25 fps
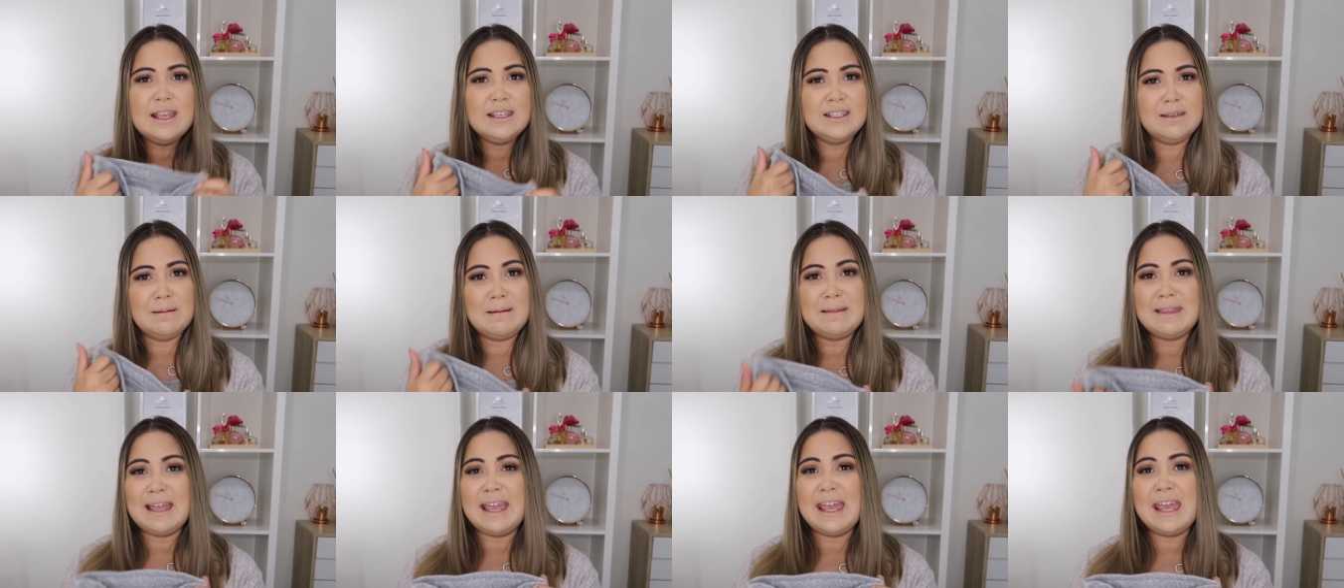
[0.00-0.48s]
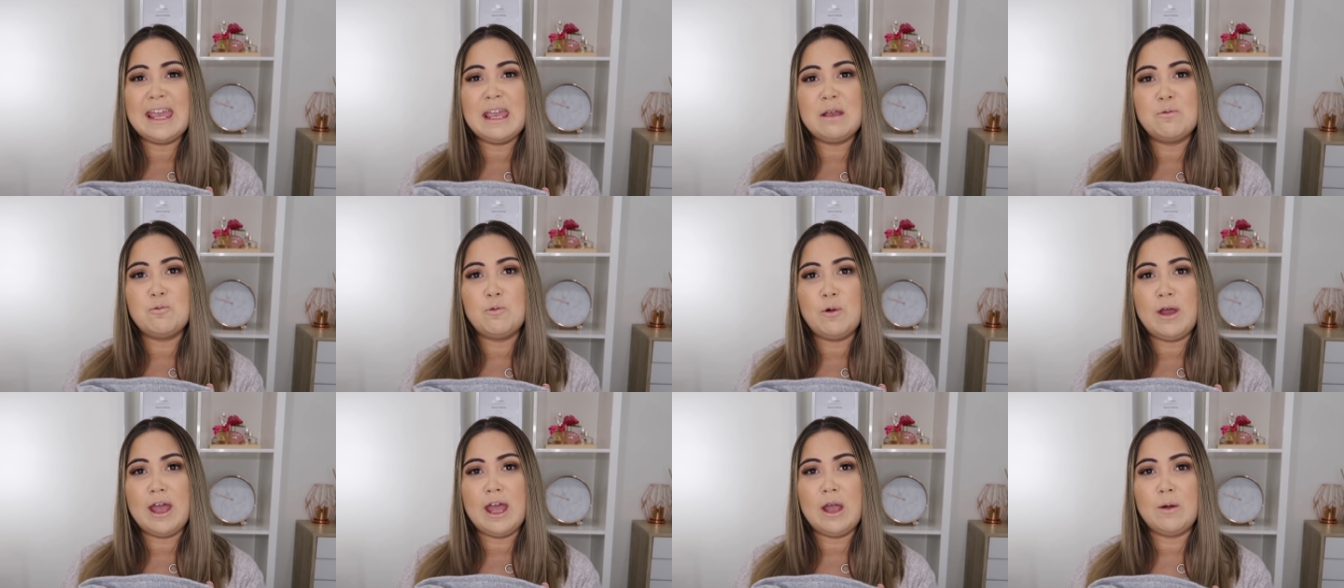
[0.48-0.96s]
Something that he
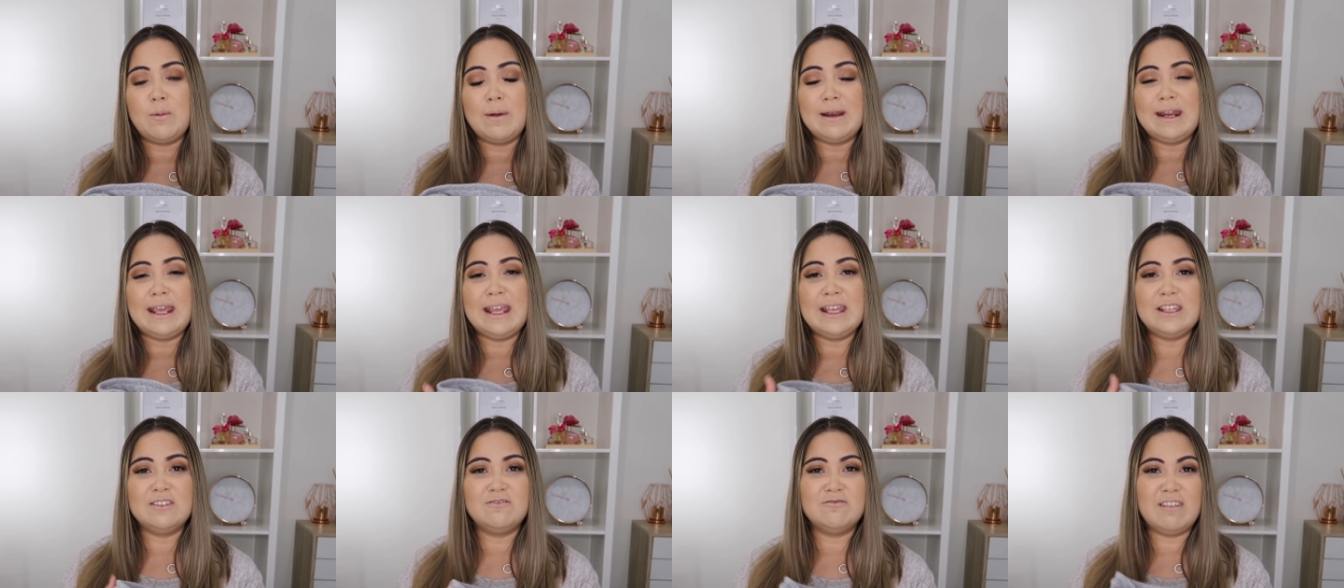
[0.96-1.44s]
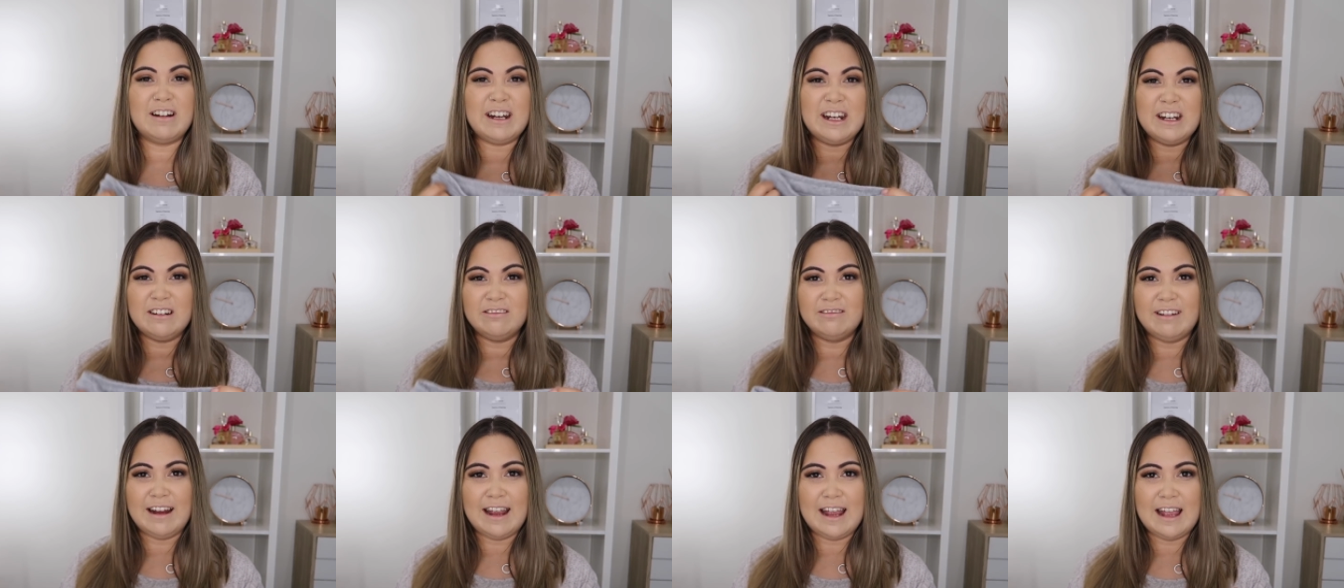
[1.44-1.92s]
can wear when he's
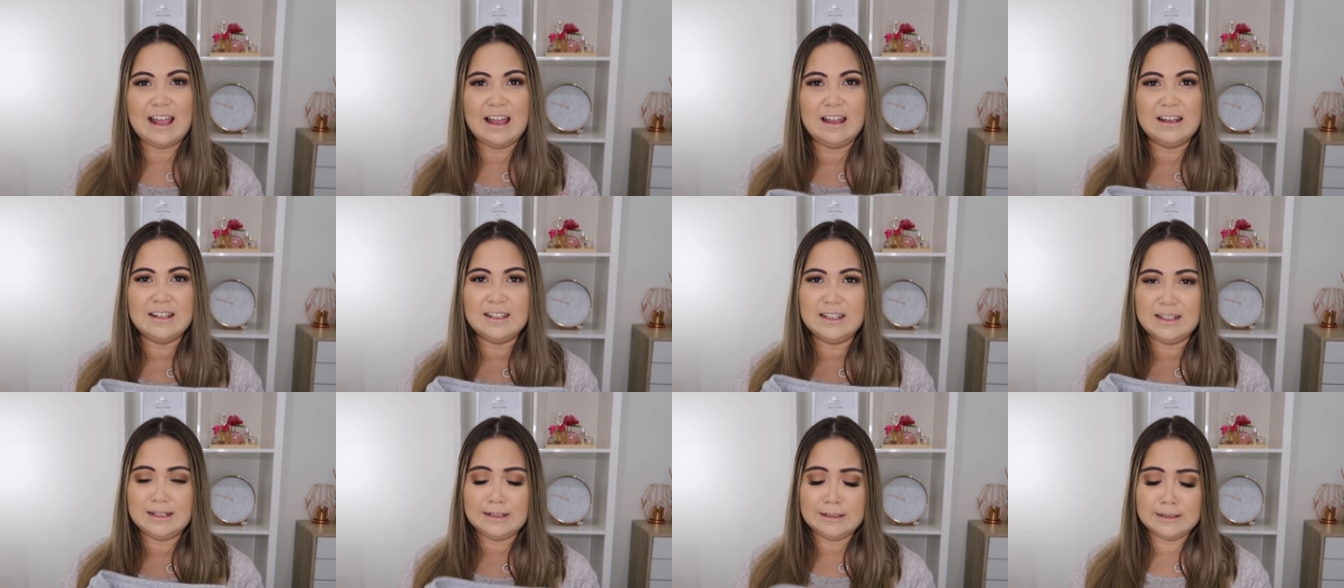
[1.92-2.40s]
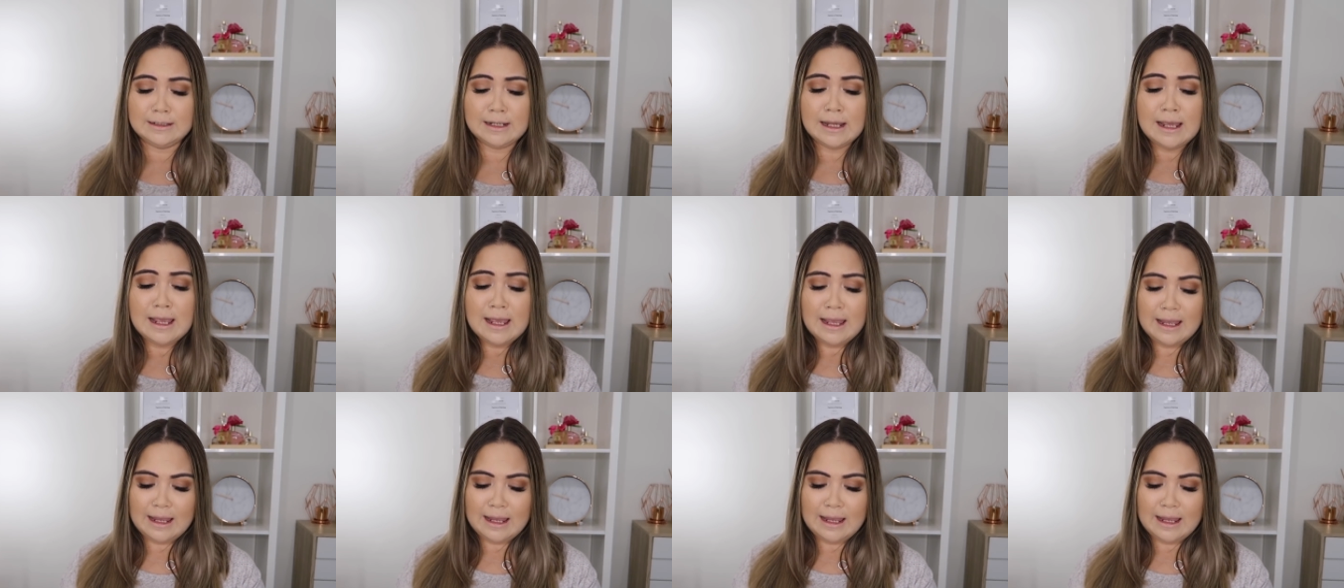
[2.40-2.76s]
running around and